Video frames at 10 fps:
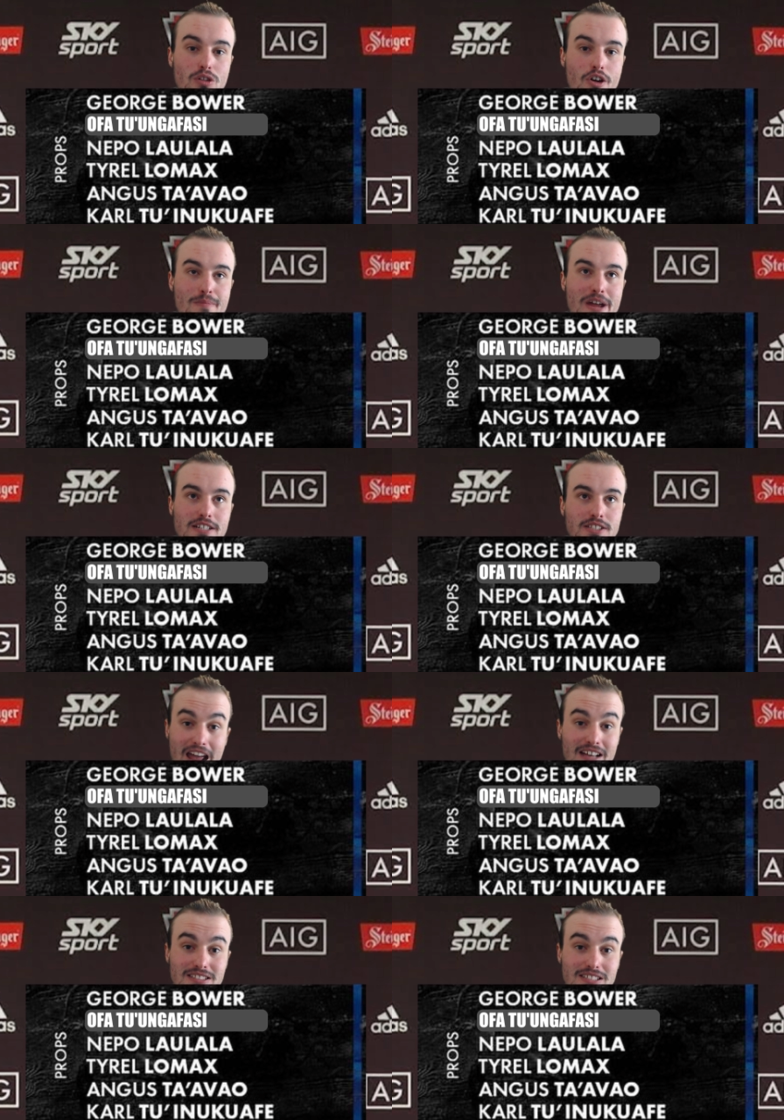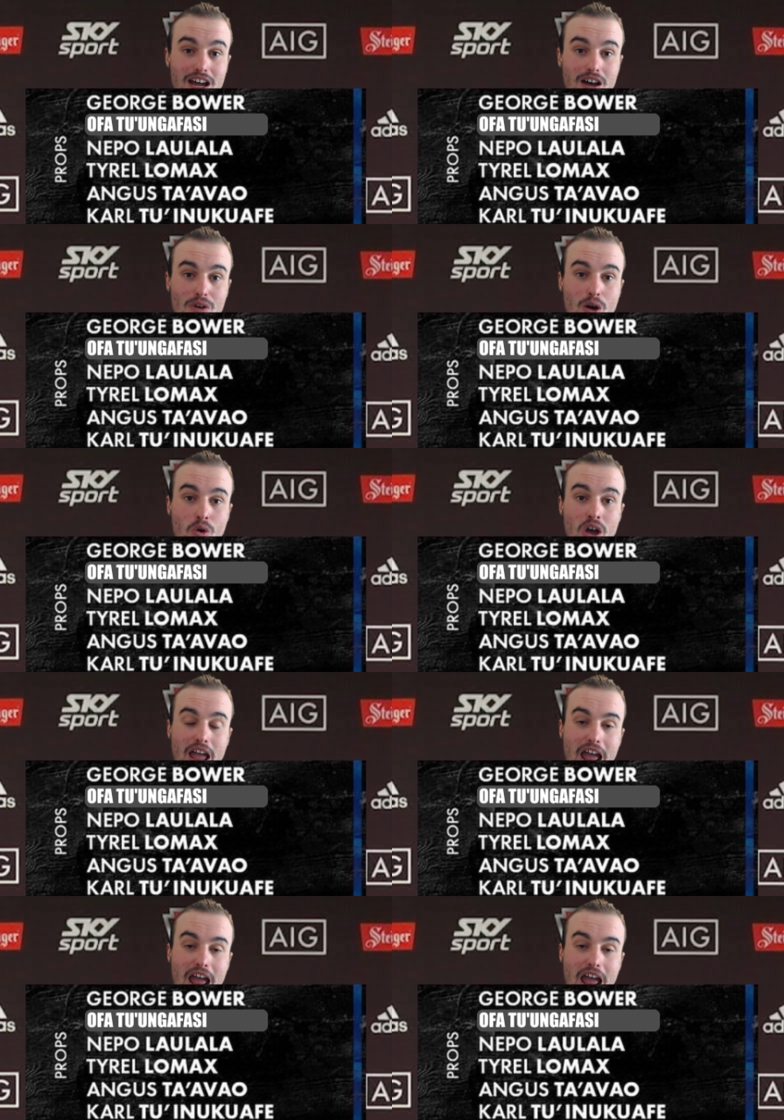Lomax, Angus Tarvao,